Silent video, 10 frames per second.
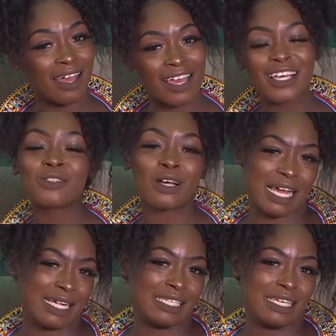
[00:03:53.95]
he's not
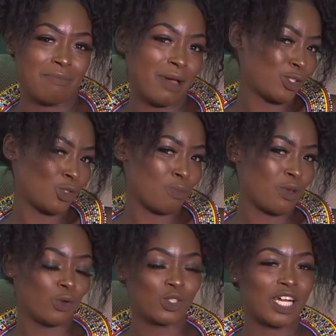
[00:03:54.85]
meant to
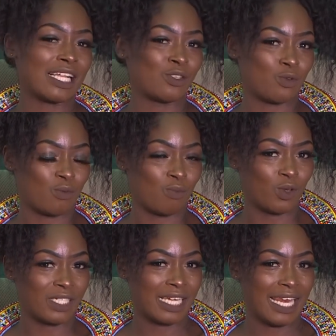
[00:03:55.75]
be your child's role
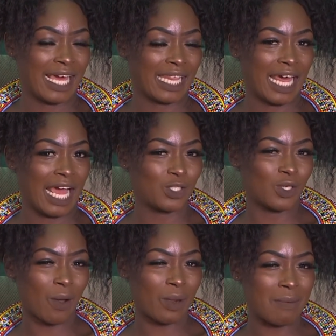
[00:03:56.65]
model like that.
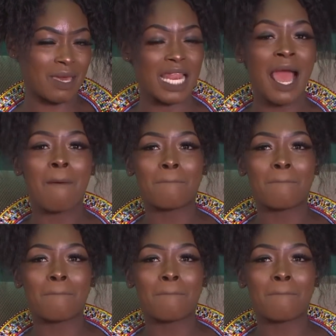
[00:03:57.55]
You get what I mean?